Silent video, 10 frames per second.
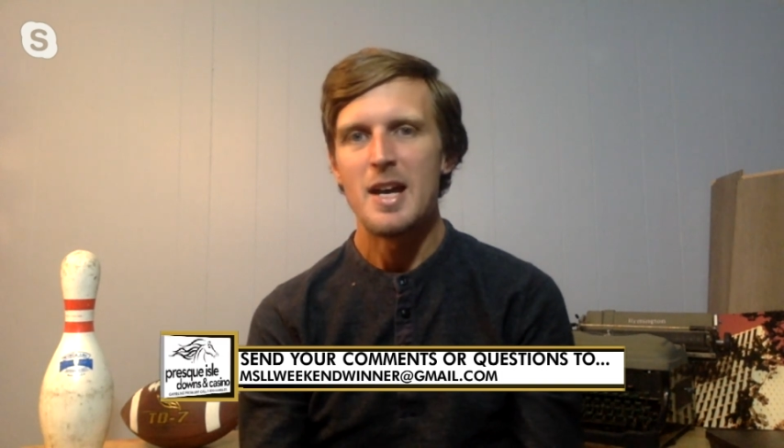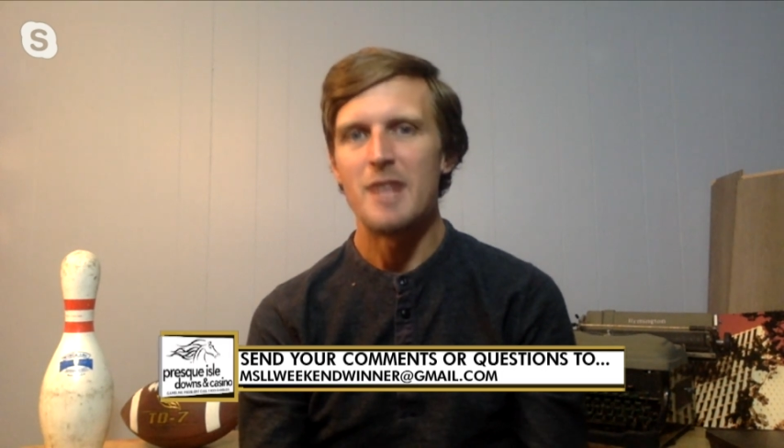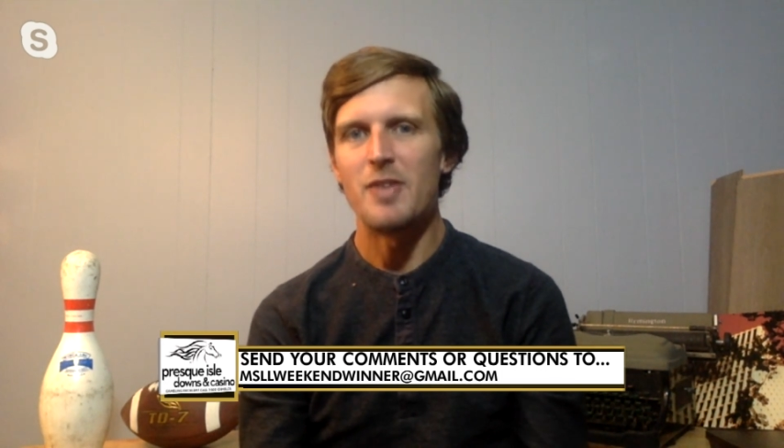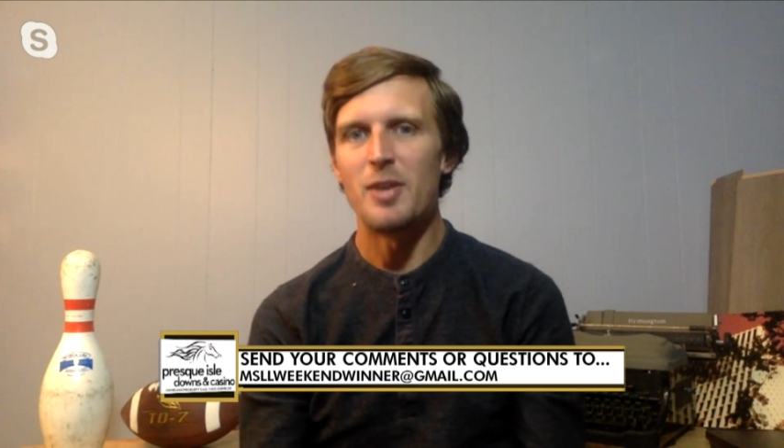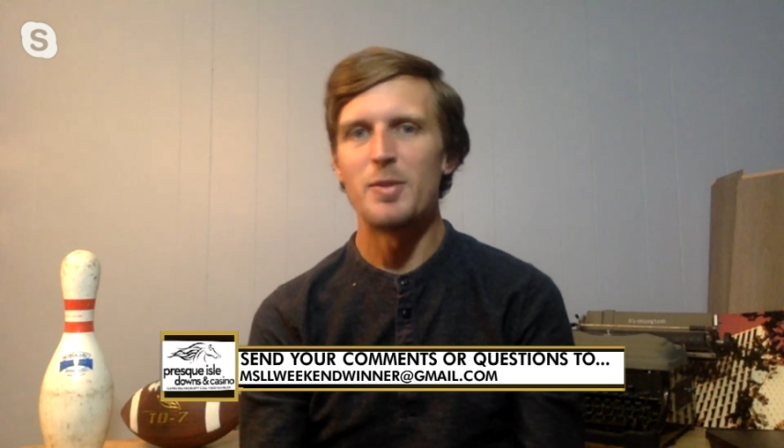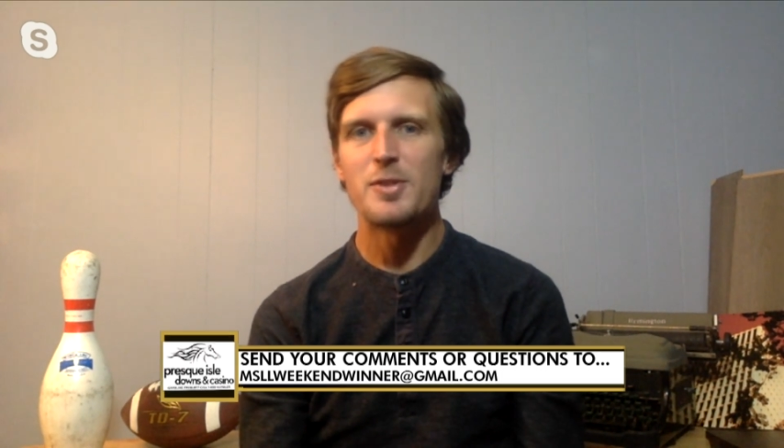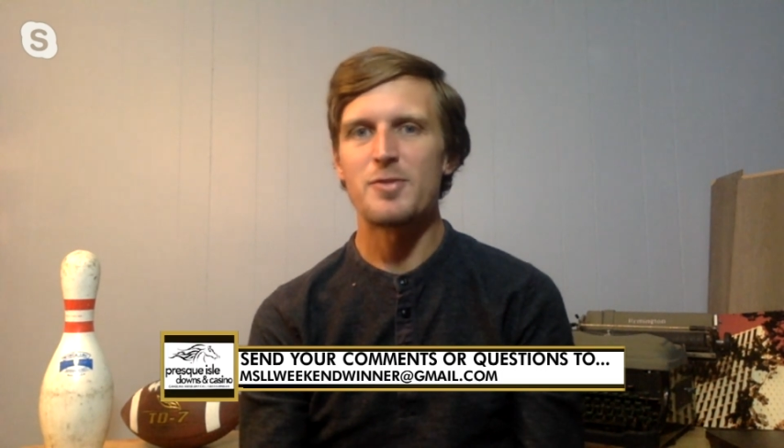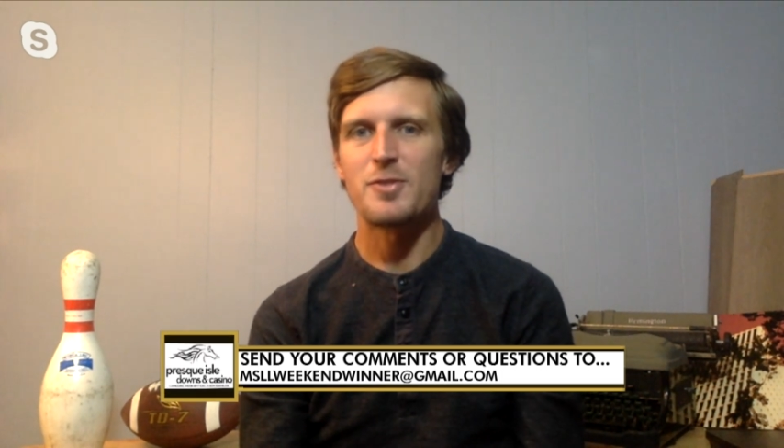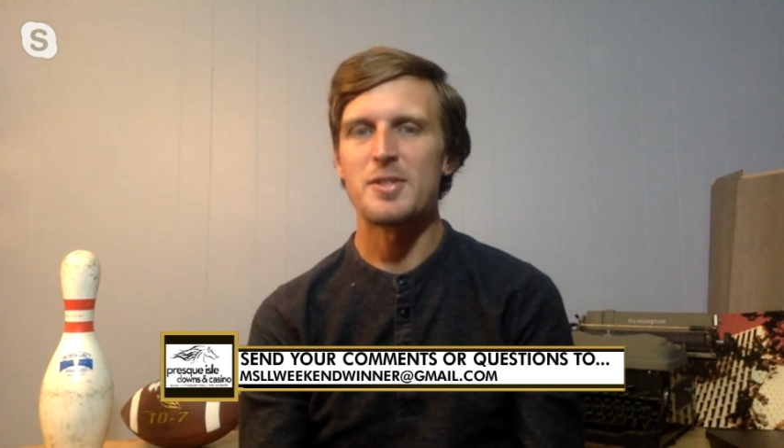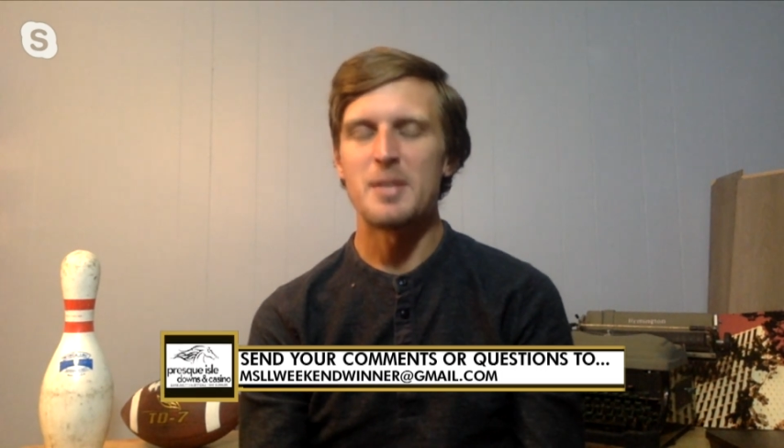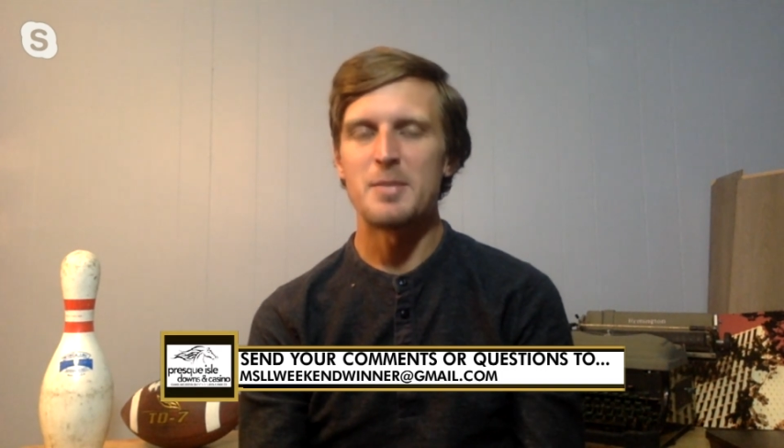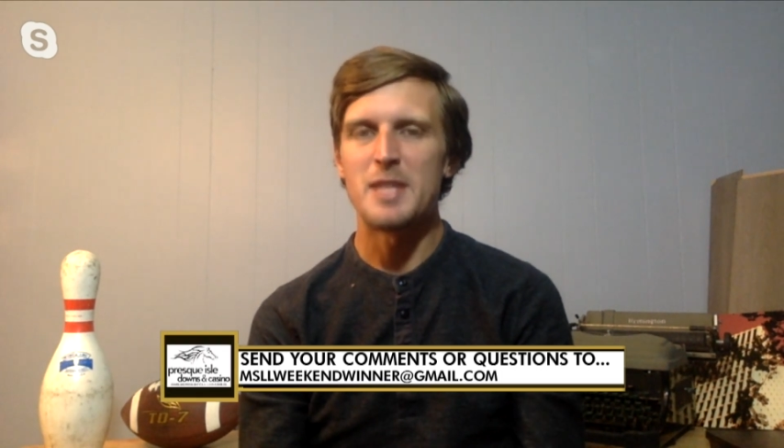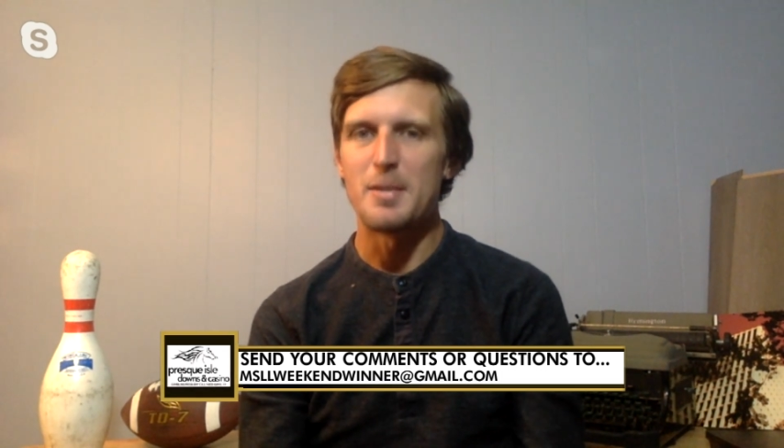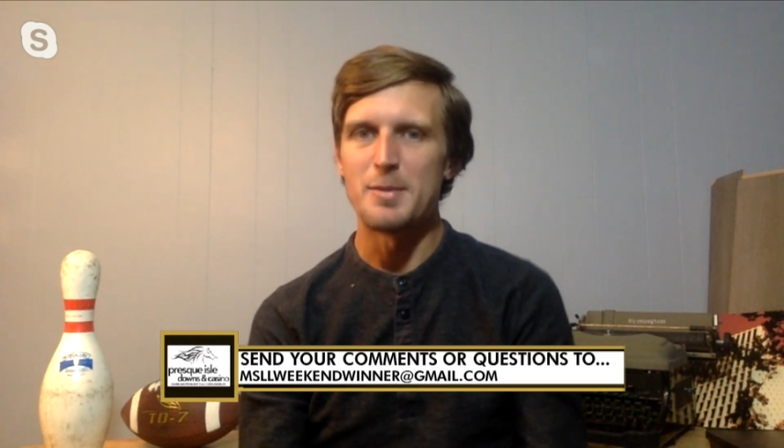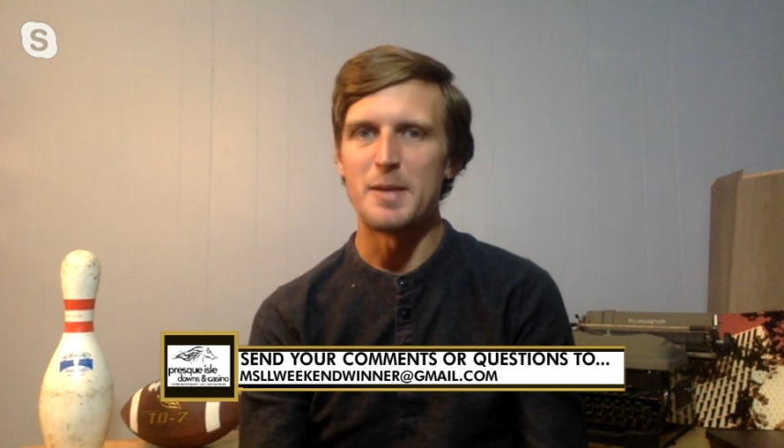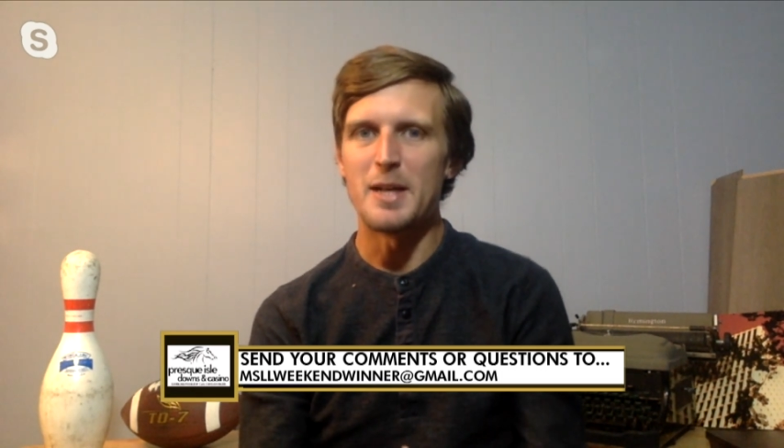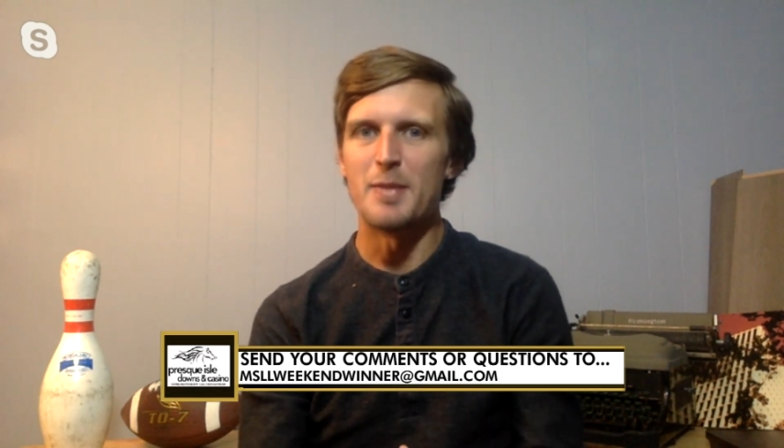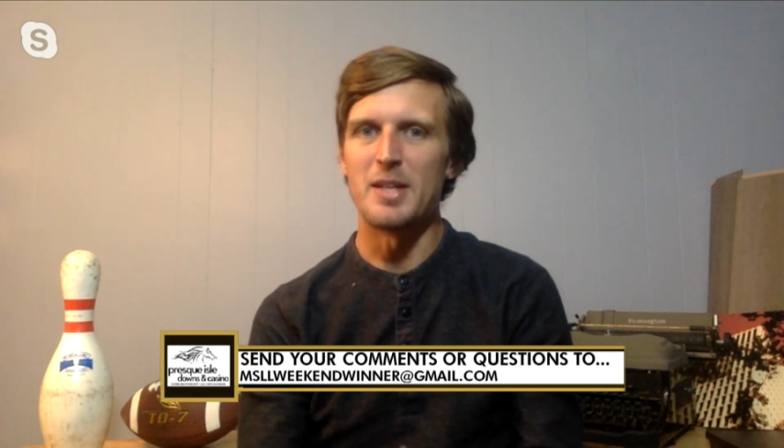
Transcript: have almost for some teams become